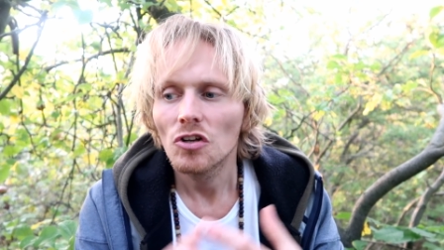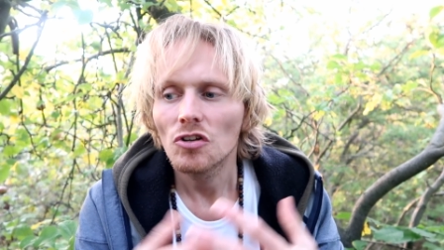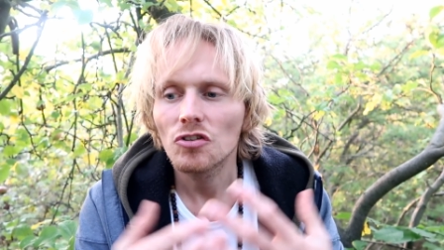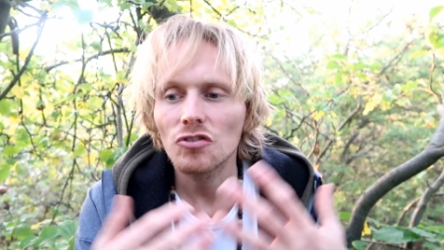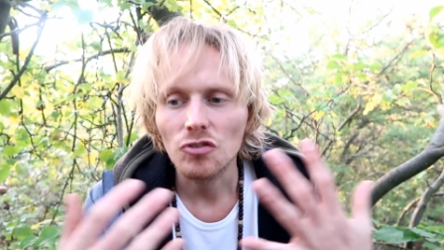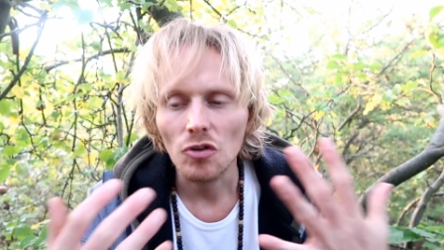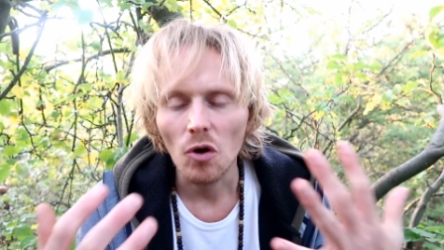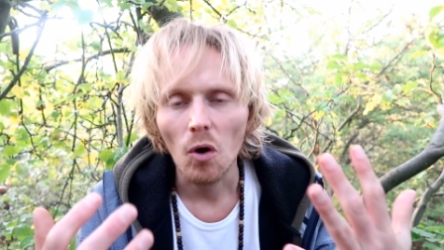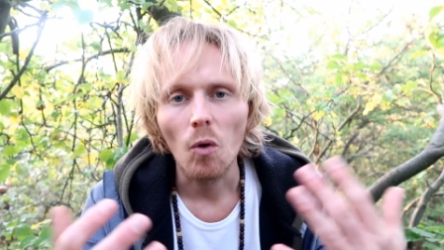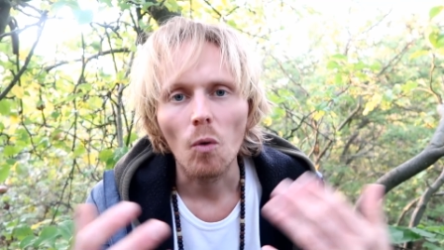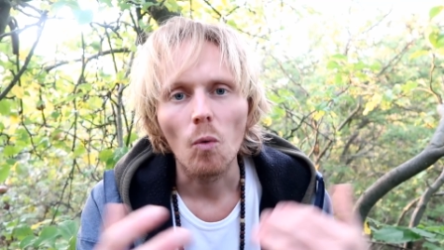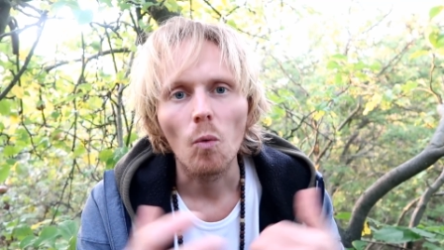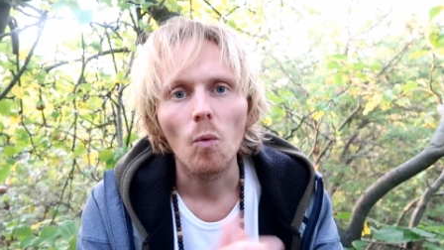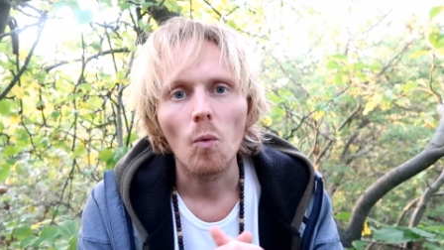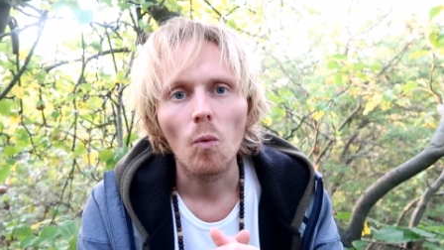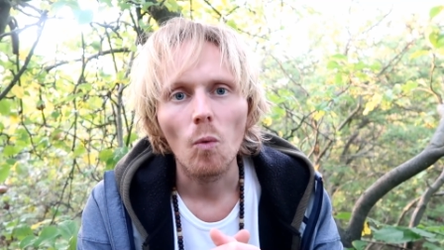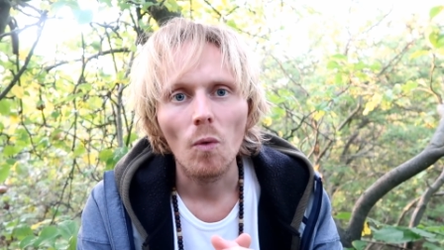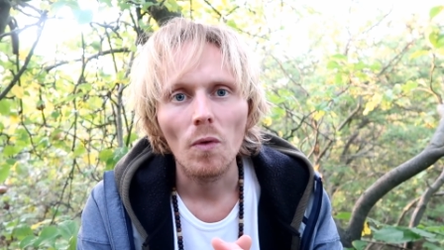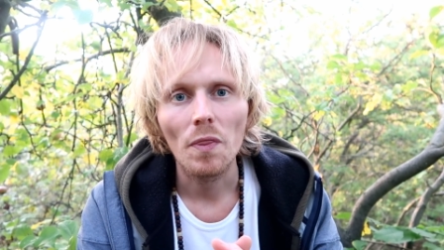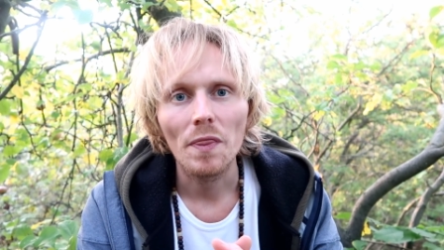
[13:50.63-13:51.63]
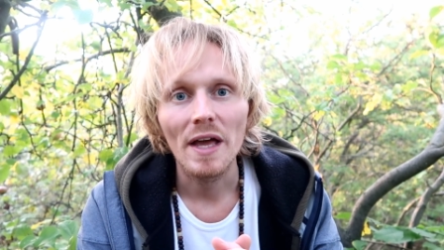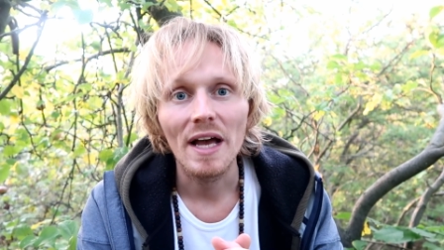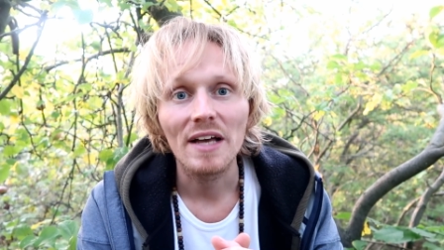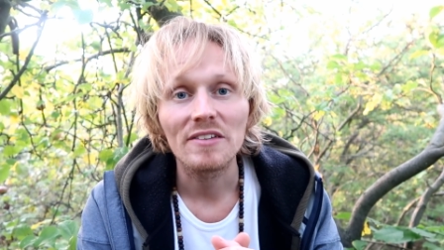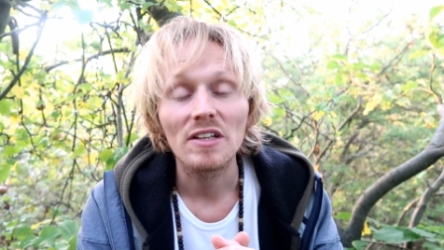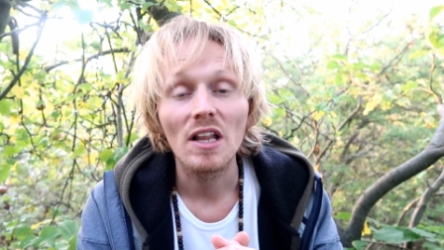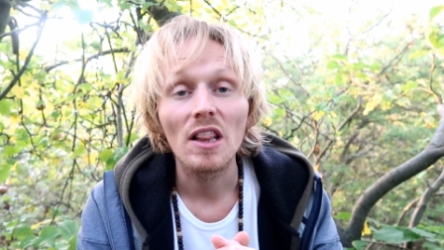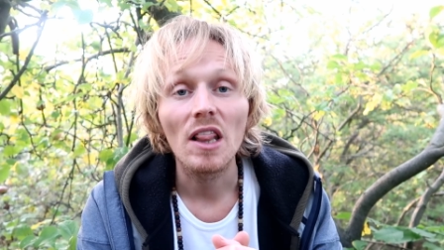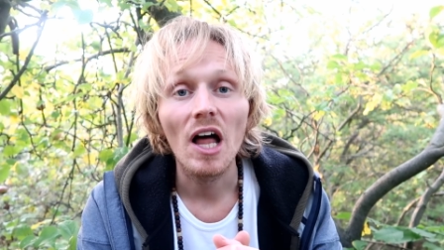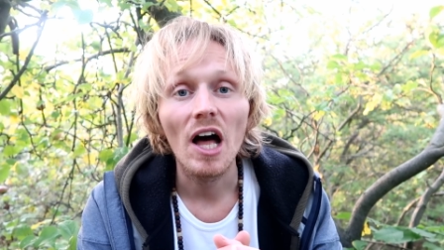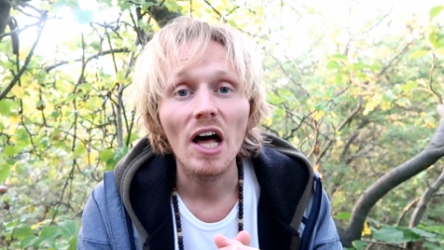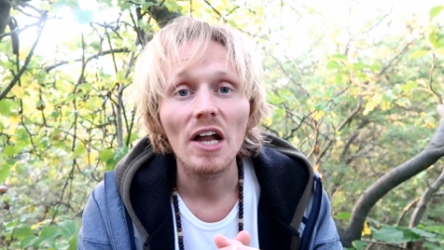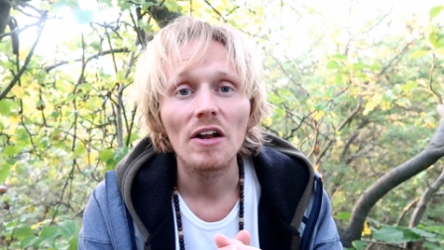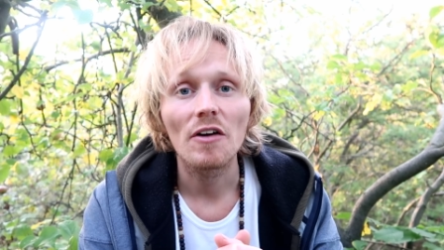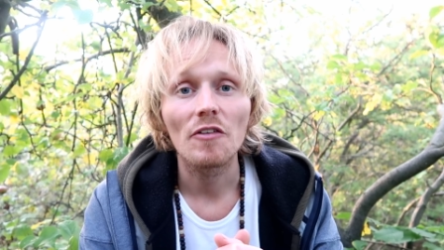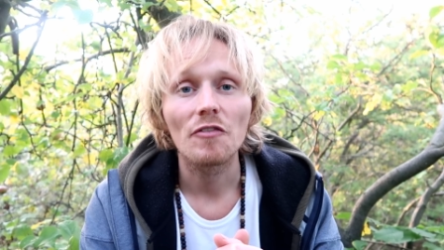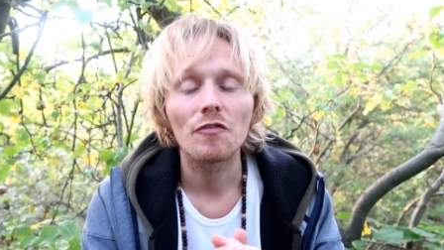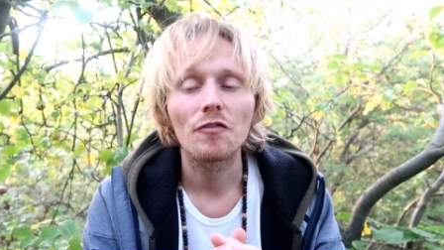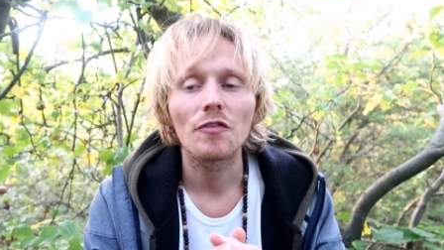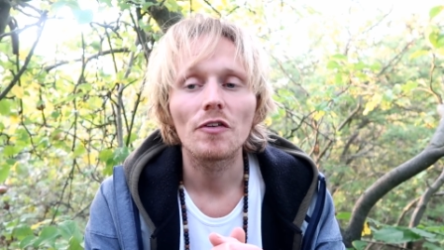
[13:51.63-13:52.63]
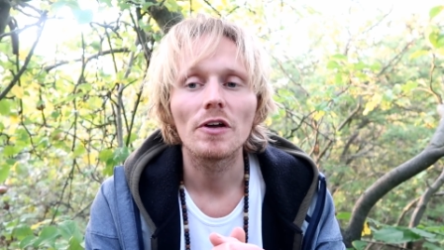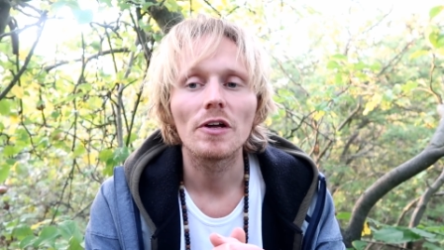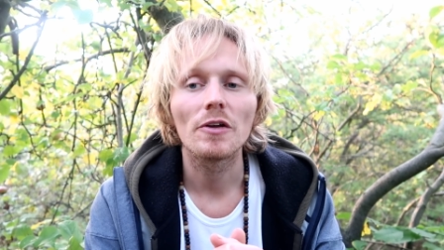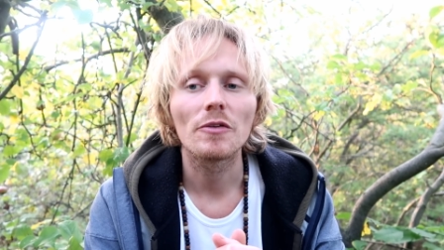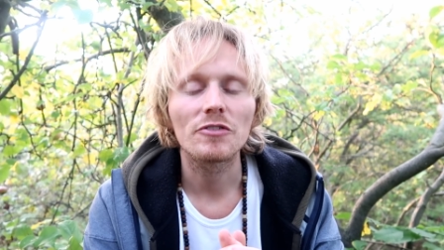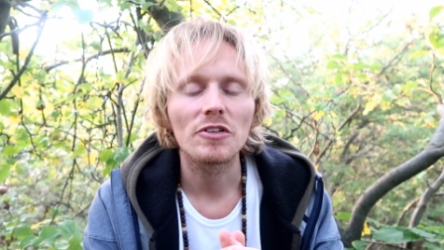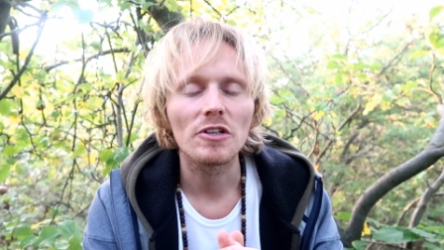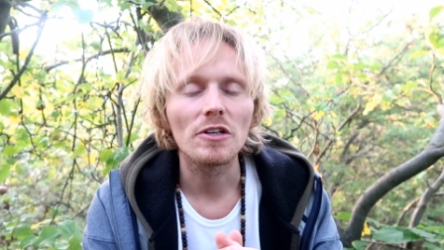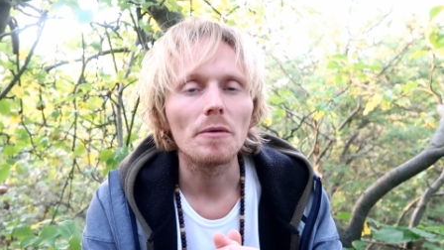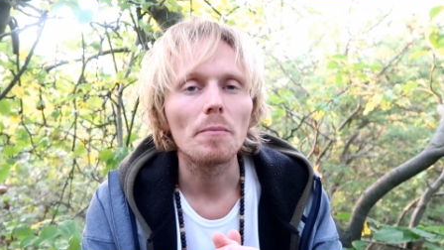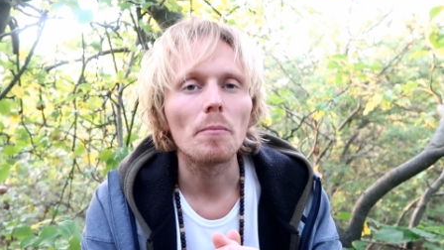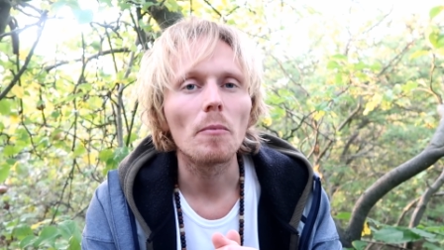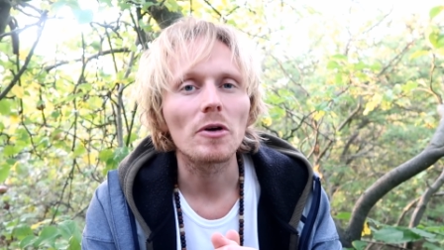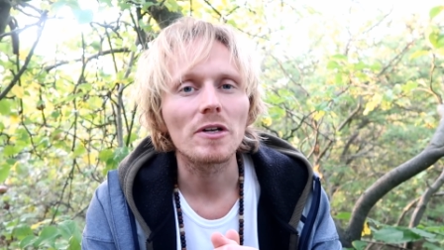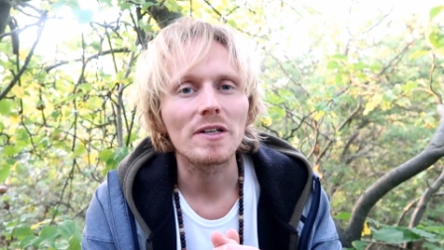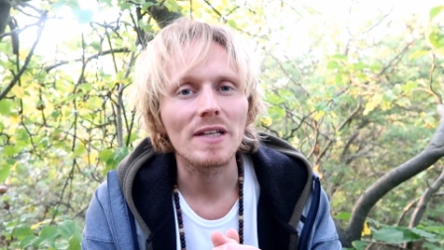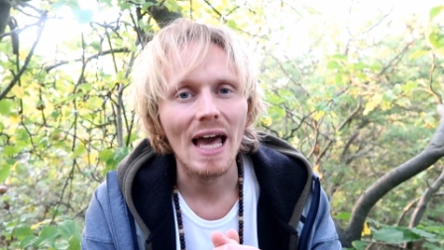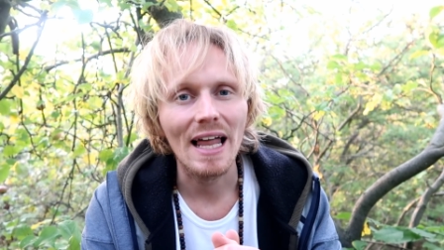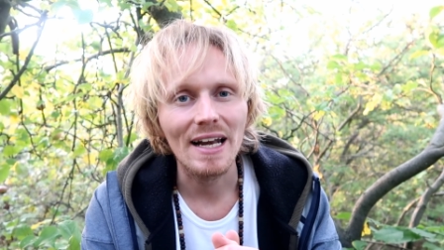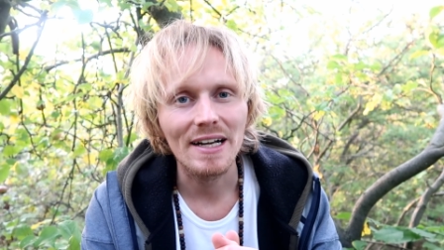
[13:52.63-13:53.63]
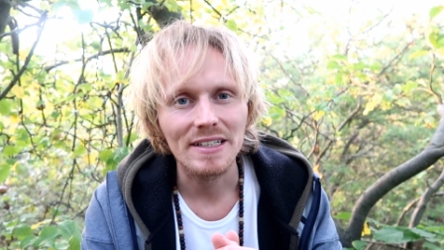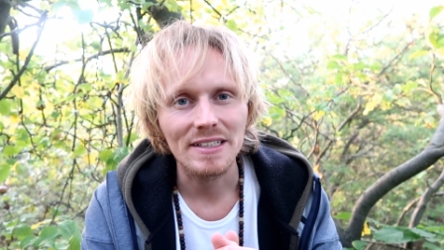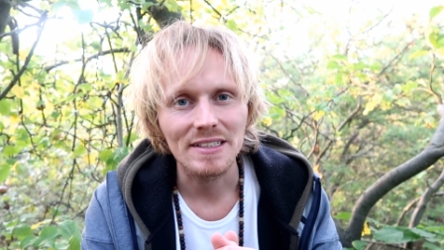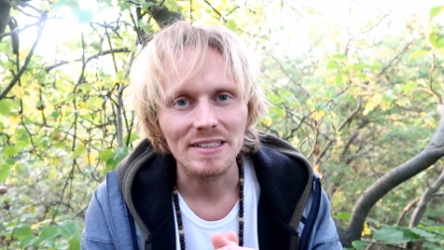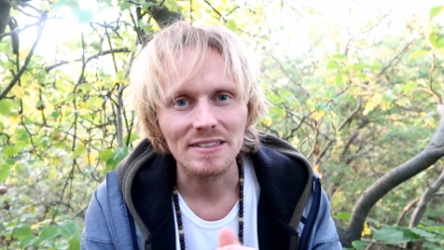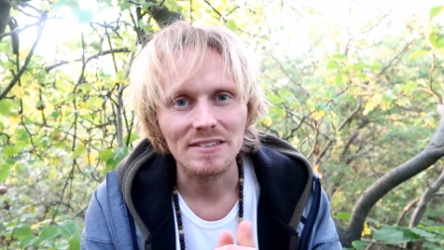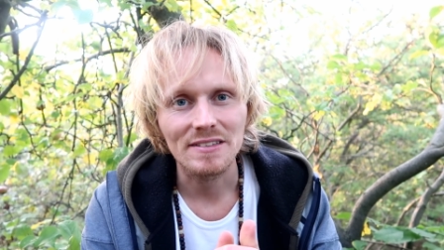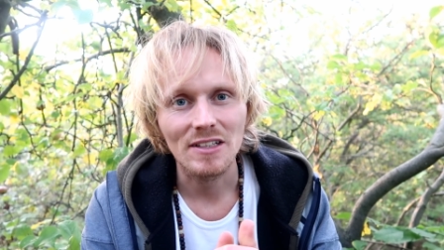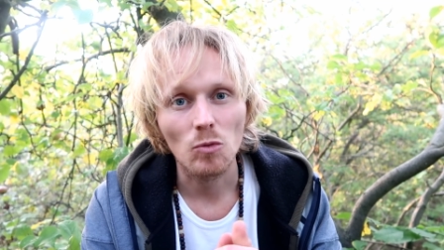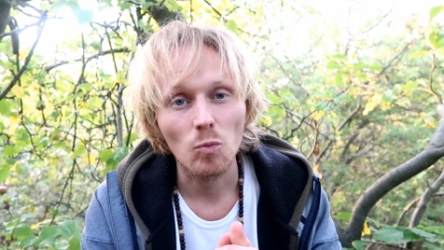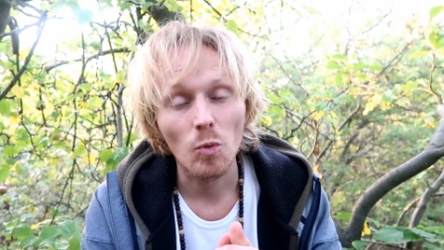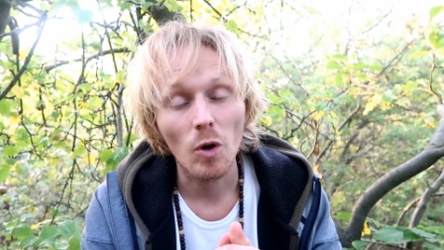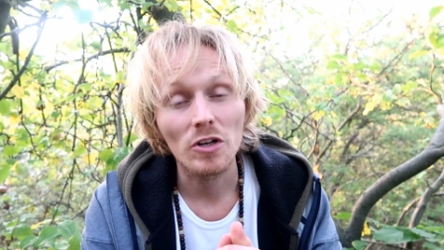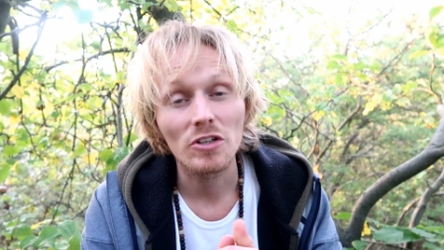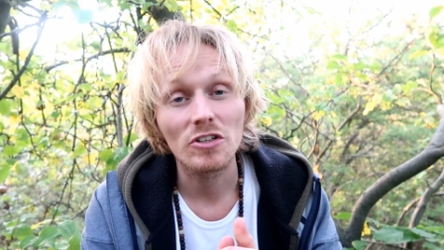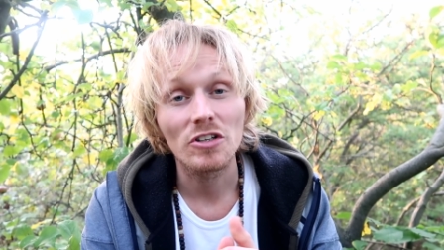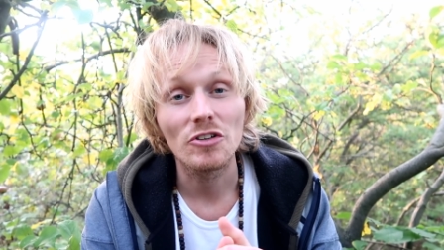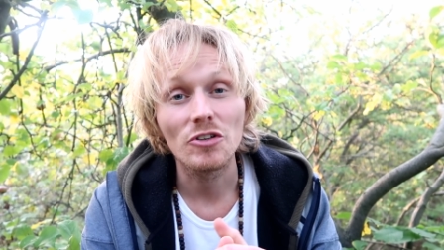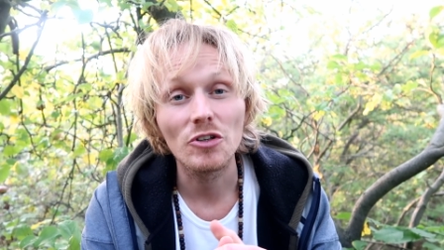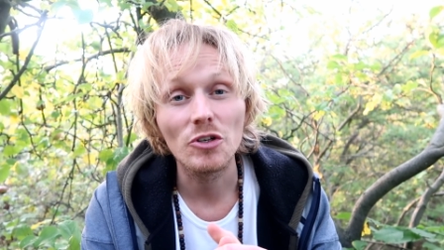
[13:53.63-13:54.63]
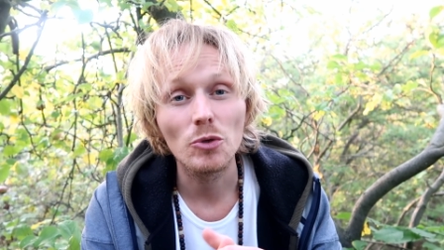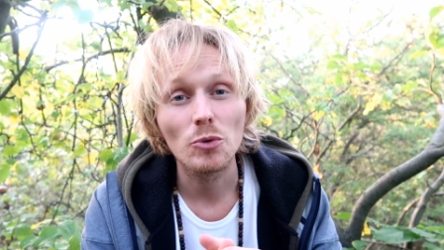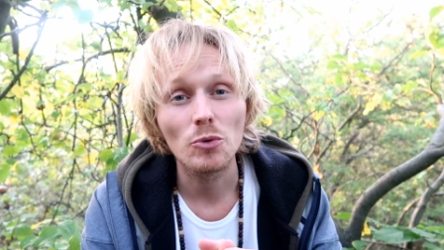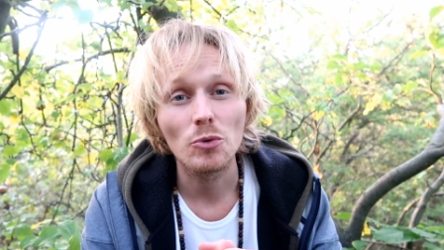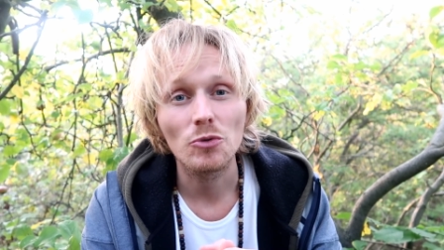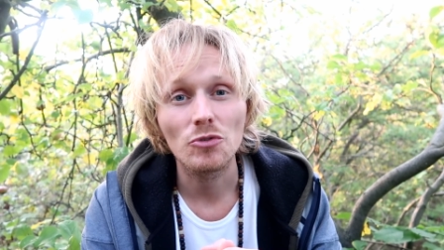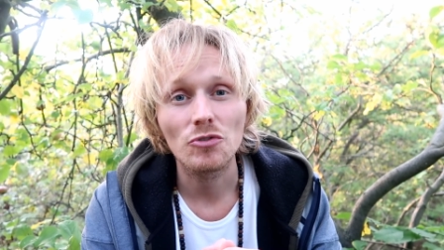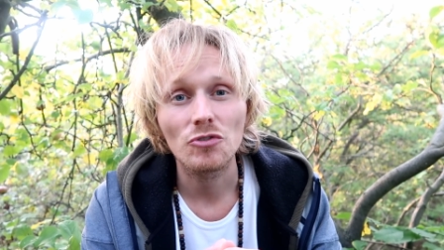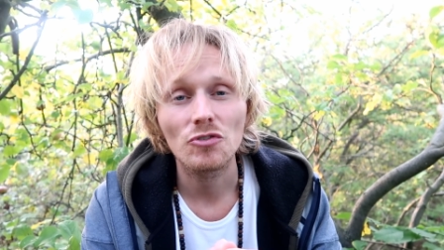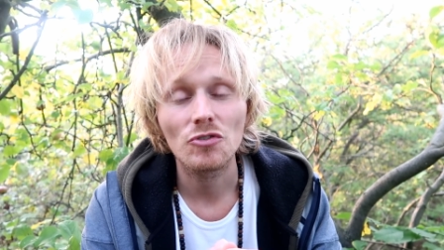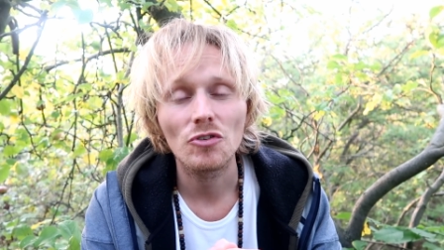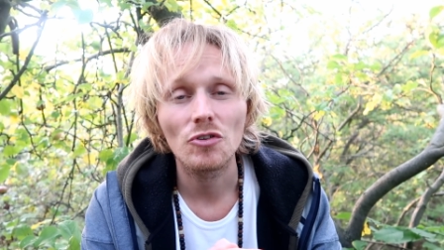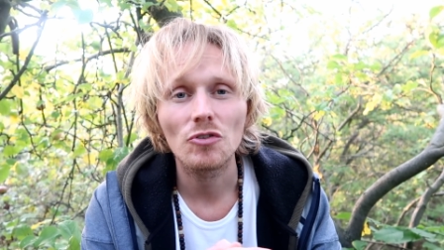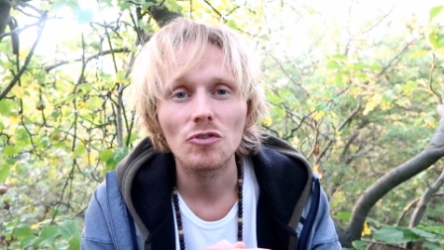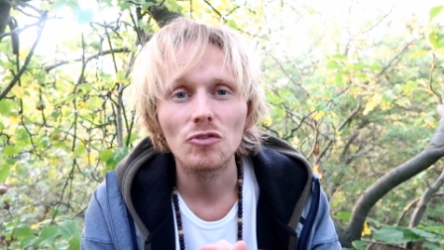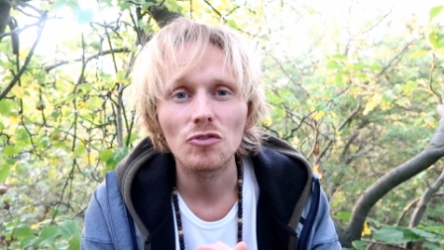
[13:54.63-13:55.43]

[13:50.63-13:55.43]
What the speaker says: So there's a lot of modalities that one can use